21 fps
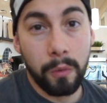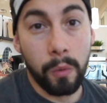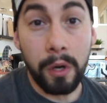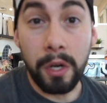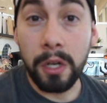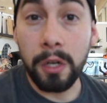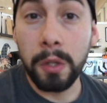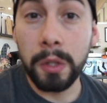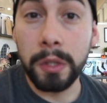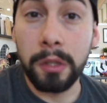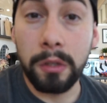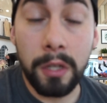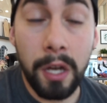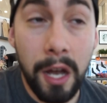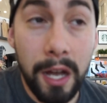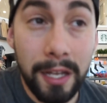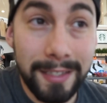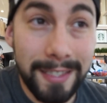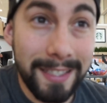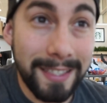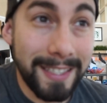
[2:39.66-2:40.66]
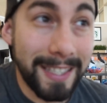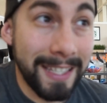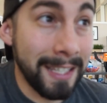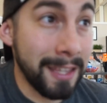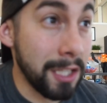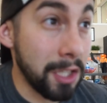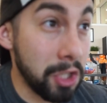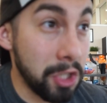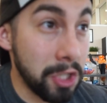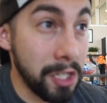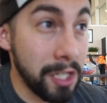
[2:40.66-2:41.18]
We're gonna go toss this in
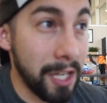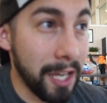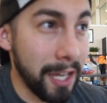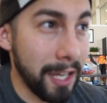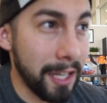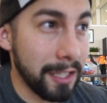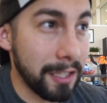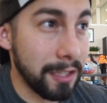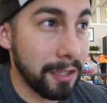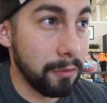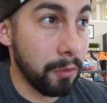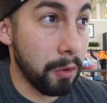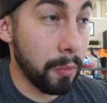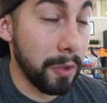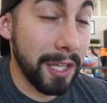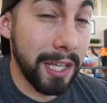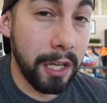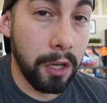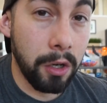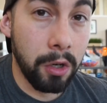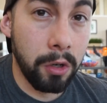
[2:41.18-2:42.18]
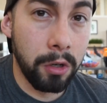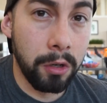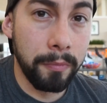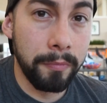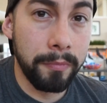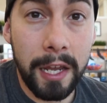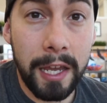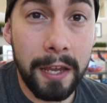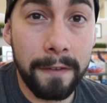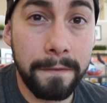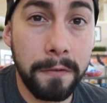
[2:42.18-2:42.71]
the GS when we get
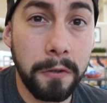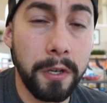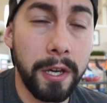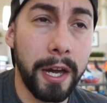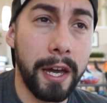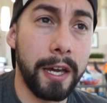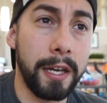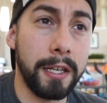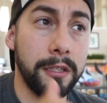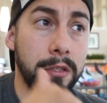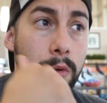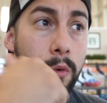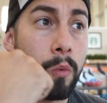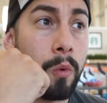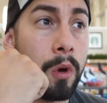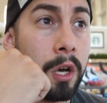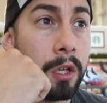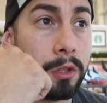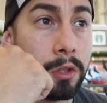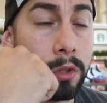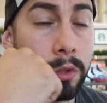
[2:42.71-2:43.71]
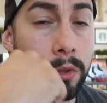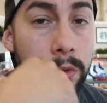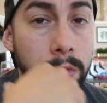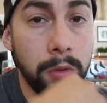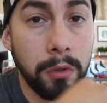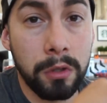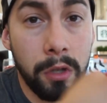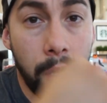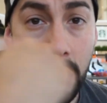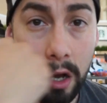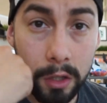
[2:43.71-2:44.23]
home. And if you guys want
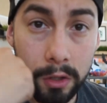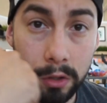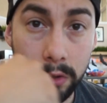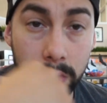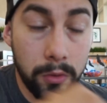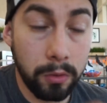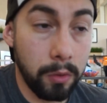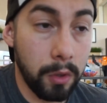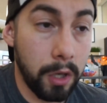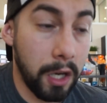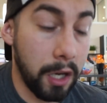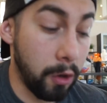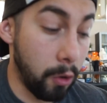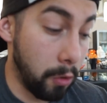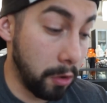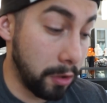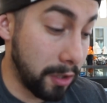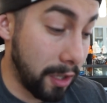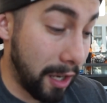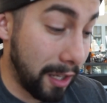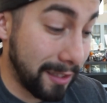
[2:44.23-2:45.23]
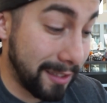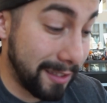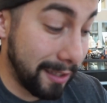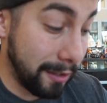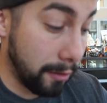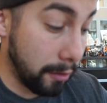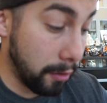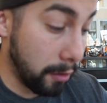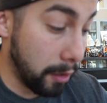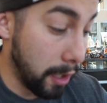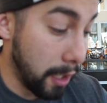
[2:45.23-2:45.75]
to talk to North
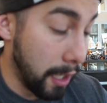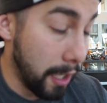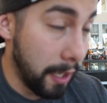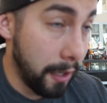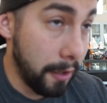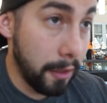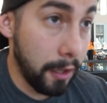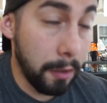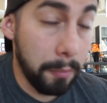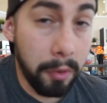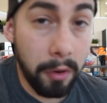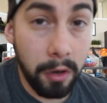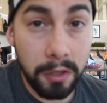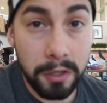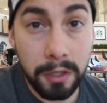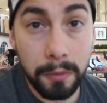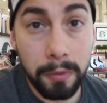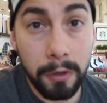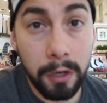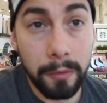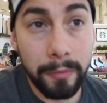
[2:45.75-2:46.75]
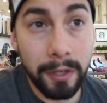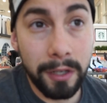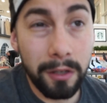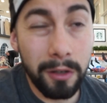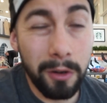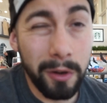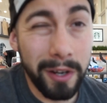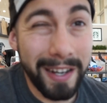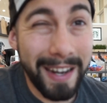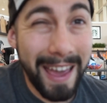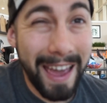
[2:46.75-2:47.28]
Scottsdale, the parts department,
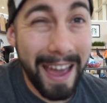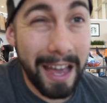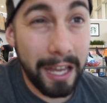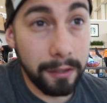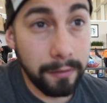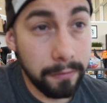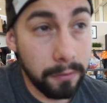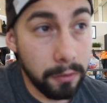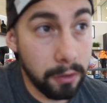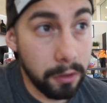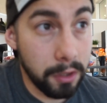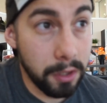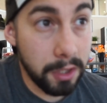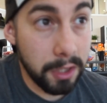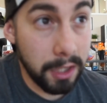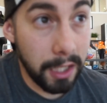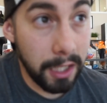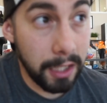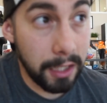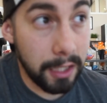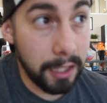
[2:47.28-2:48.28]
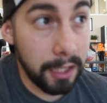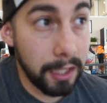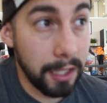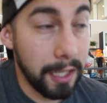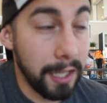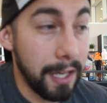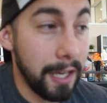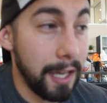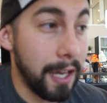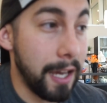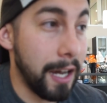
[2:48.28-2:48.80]
go ahead and ask for Jake
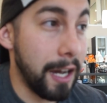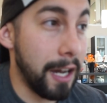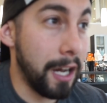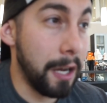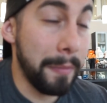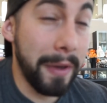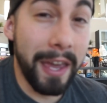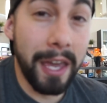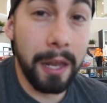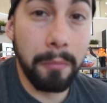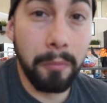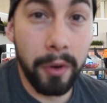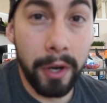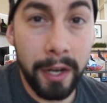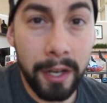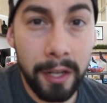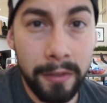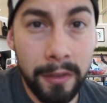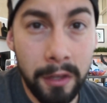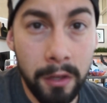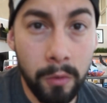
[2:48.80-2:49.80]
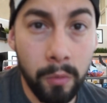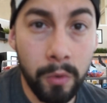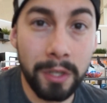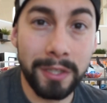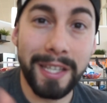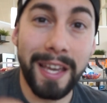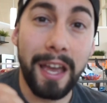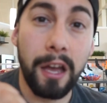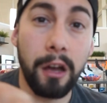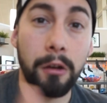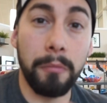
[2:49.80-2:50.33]
and Brendan. They're the ones
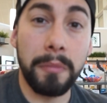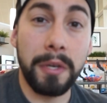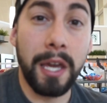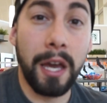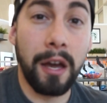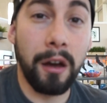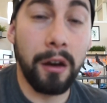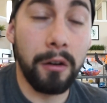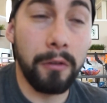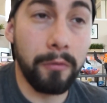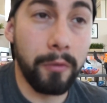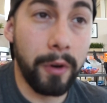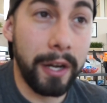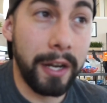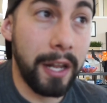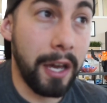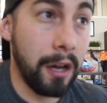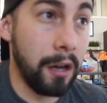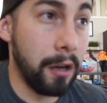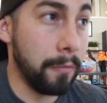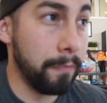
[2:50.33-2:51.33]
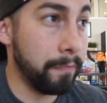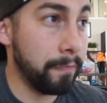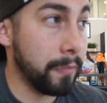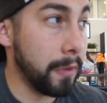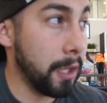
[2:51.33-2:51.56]
that help me out right now.